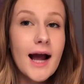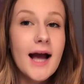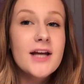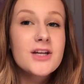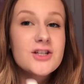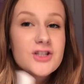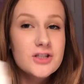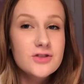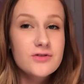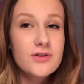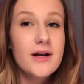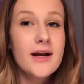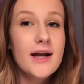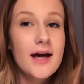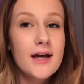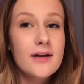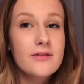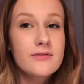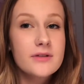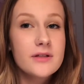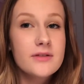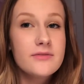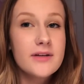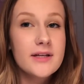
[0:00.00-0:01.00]
I just ran out
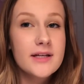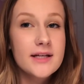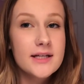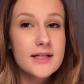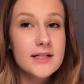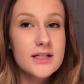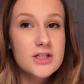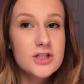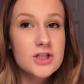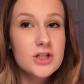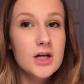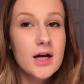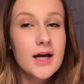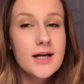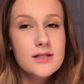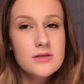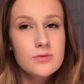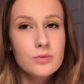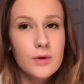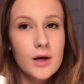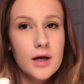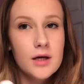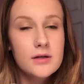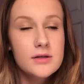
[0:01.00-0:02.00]
of leave-in conditioner as
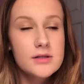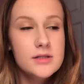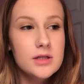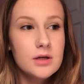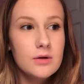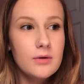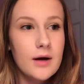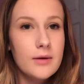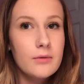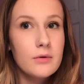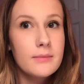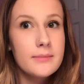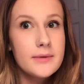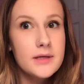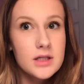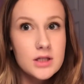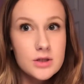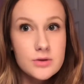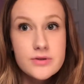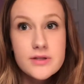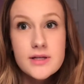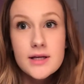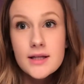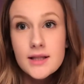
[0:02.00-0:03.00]
well, so I will be
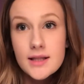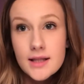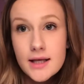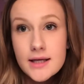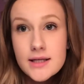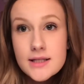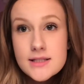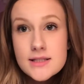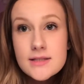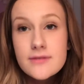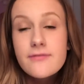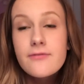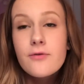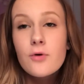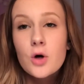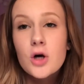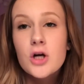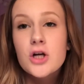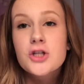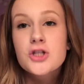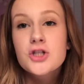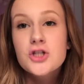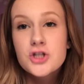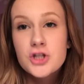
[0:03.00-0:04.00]
using this
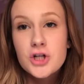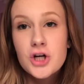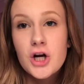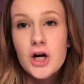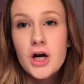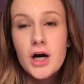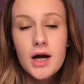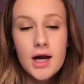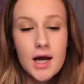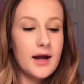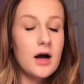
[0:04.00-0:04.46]
for sure.